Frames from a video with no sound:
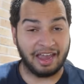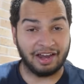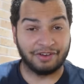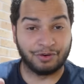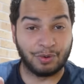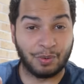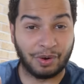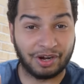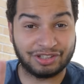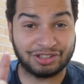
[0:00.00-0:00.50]

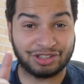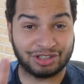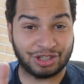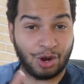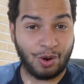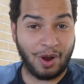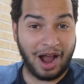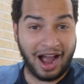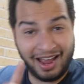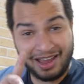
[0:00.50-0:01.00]
everyone,
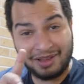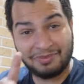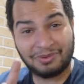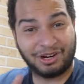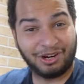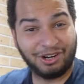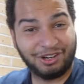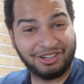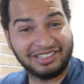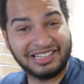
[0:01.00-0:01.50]
so I am
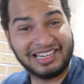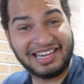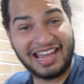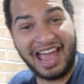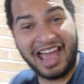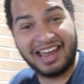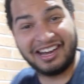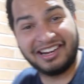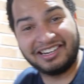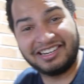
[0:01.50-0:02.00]
currently
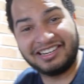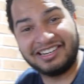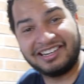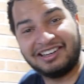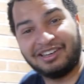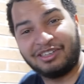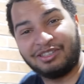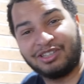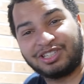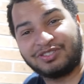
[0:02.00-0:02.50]
editing
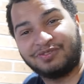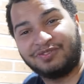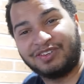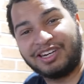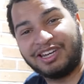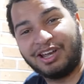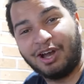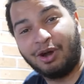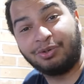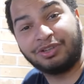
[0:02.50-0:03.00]
this
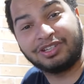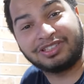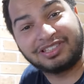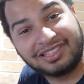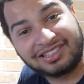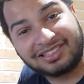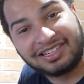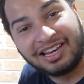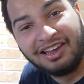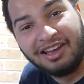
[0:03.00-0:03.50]
video. This
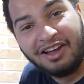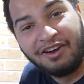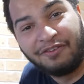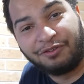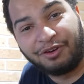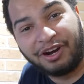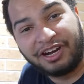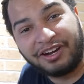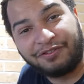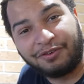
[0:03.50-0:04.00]
is
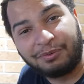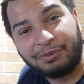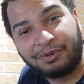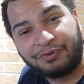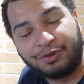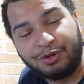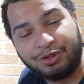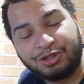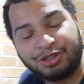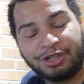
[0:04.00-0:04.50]
Freddy from the
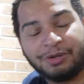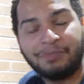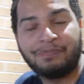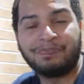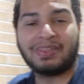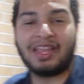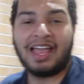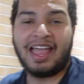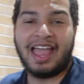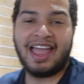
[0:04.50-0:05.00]
future.
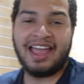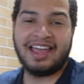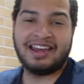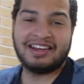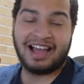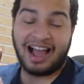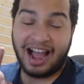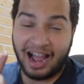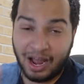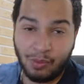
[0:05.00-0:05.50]
And
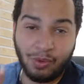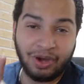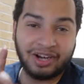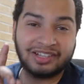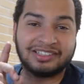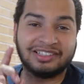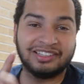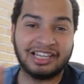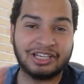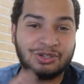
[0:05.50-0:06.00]
I wanted
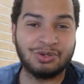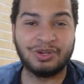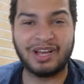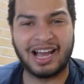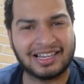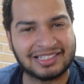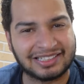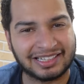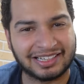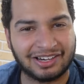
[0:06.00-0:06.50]
to let you
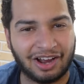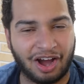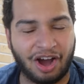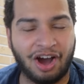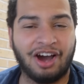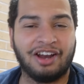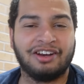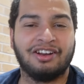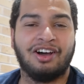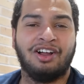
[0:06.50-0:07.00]
guys in
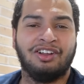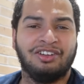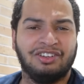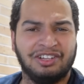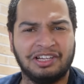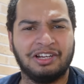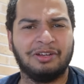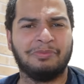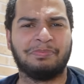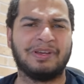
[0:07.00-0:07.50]
on a
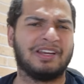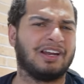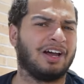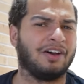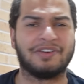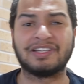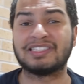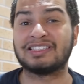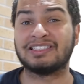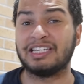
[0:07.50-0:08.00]
little bit
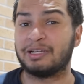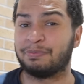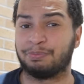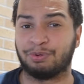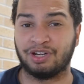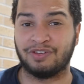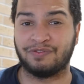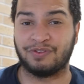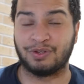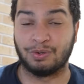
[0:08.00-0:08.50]
of a sneak
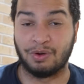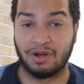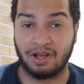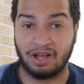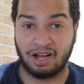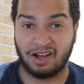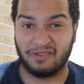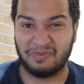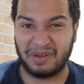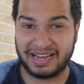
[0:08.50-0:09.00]
preview
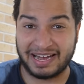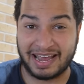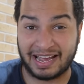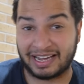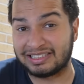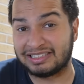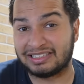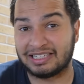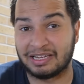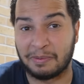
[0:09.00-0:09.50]
of my
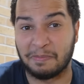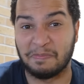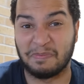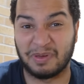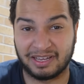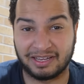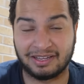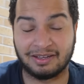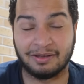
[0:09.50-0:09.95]
next big